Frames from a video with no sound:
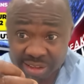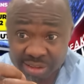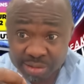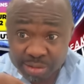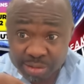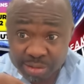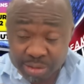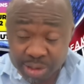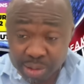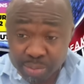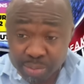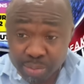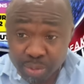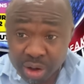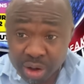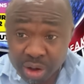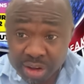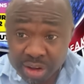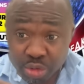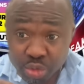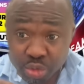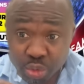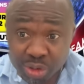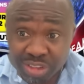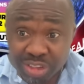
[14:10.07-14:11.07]
February
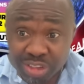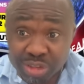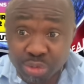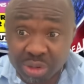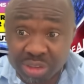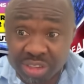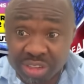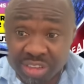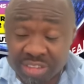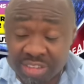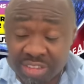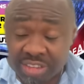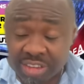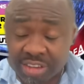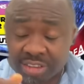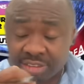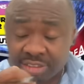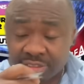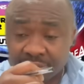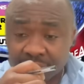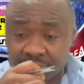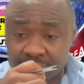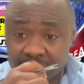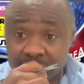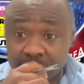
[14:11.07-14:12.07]

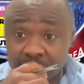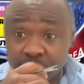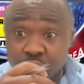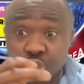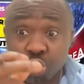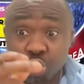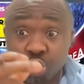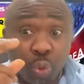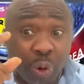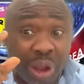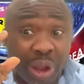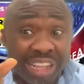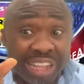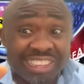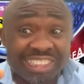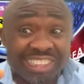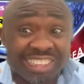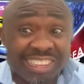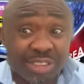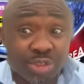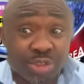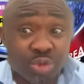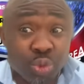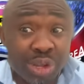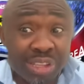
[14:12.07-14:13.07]
2026.
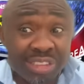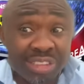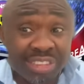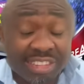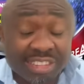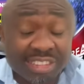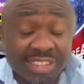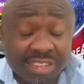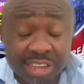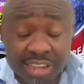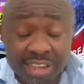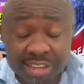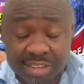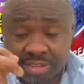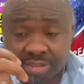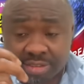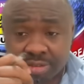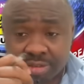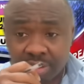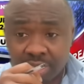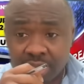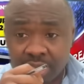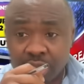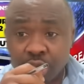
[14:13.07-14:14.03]
2026.